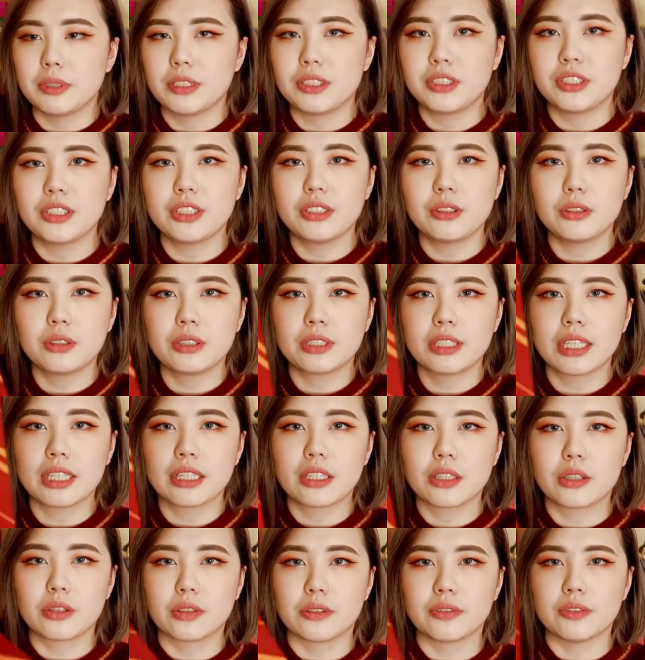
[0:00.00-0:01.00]
This just looks like
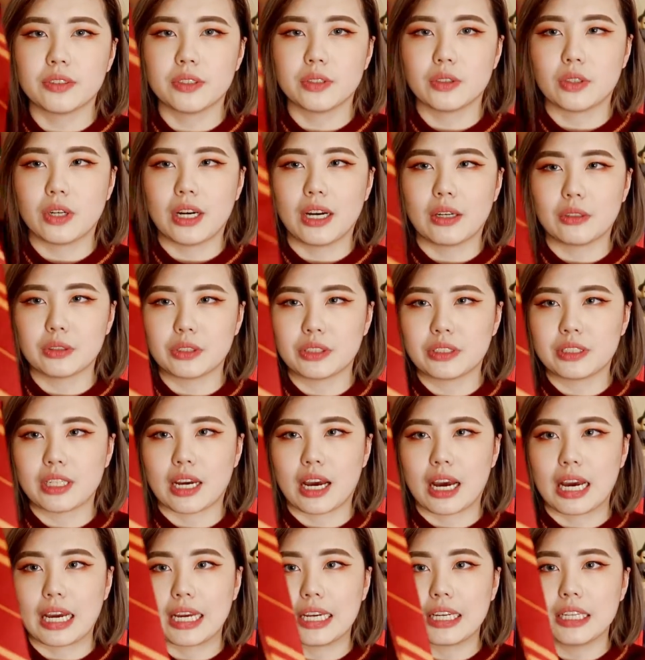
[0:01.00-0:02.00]
the Gryffindor house
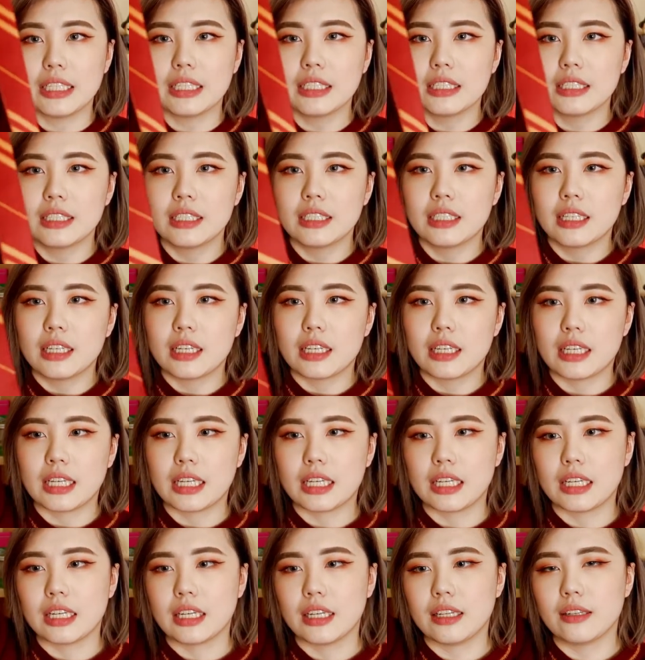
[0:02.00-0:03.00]
tie.
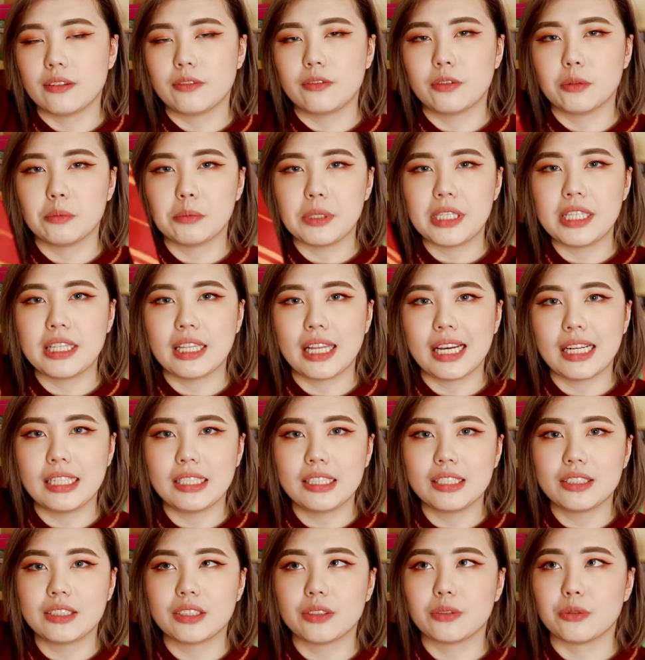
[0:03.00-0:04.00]
And for me,
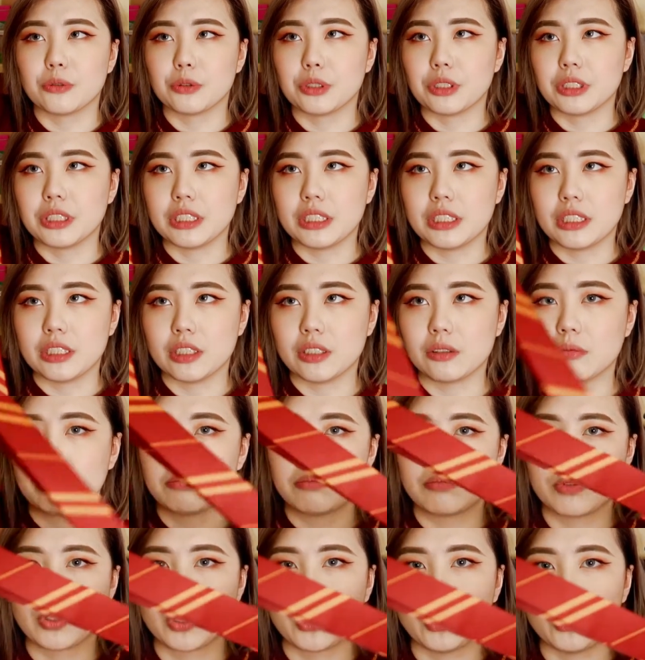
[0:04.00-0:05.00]
lanyards are really
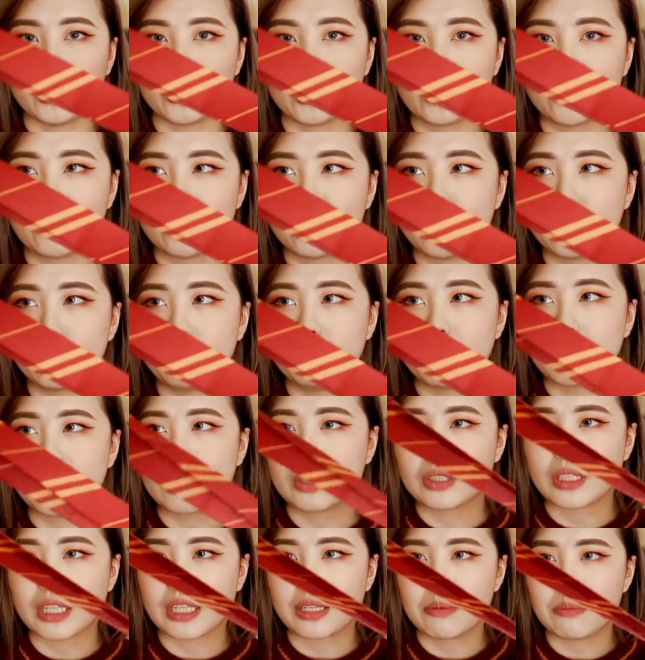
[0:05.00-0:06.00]
useful
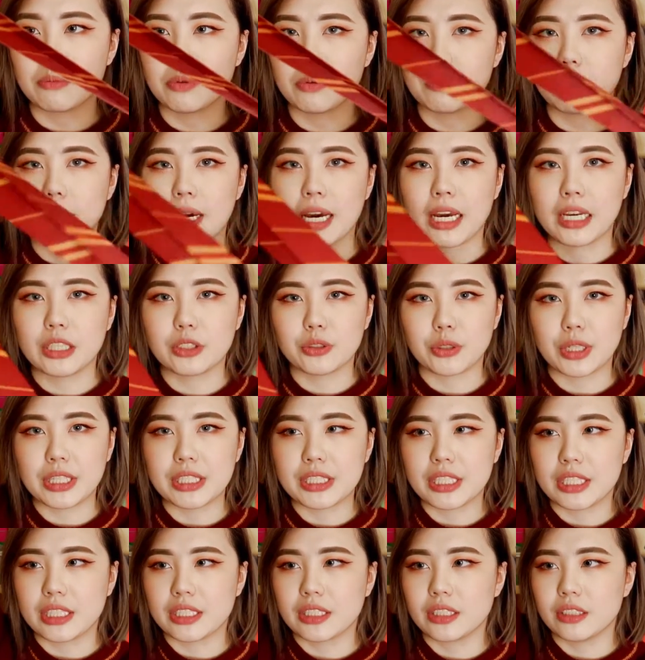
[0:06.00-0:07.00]
because I can put my train
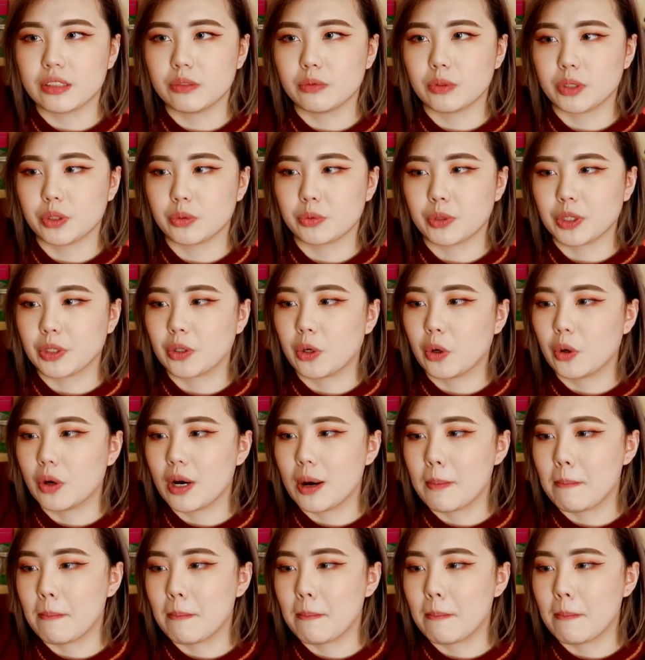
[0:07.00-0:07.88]
ticket, which we call a